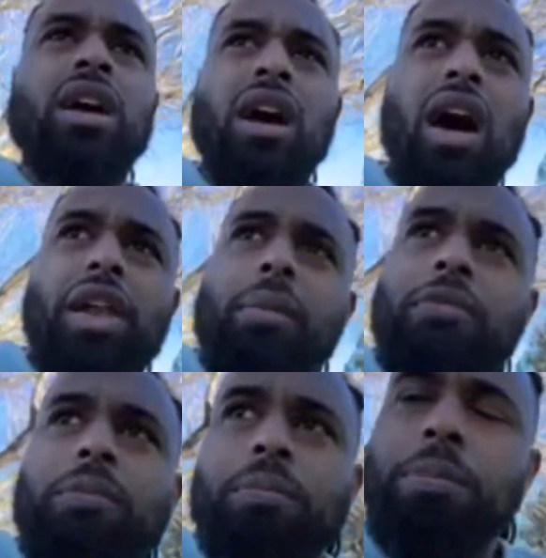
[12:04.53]
Uh,
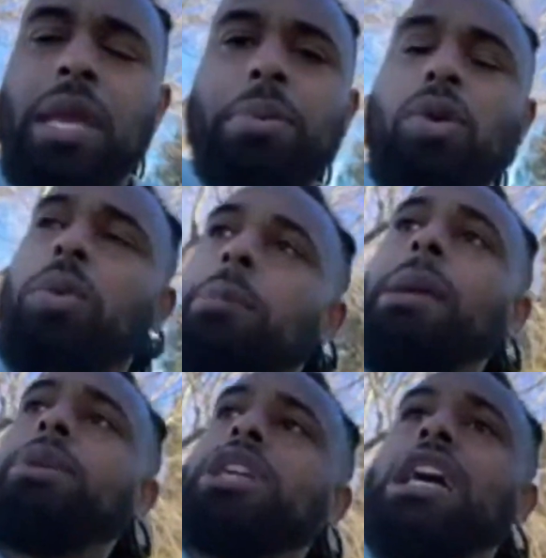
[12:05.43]
people, when
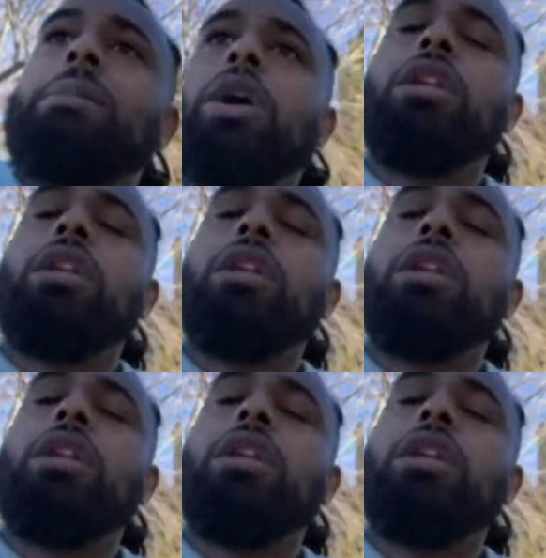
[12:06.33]
people talk about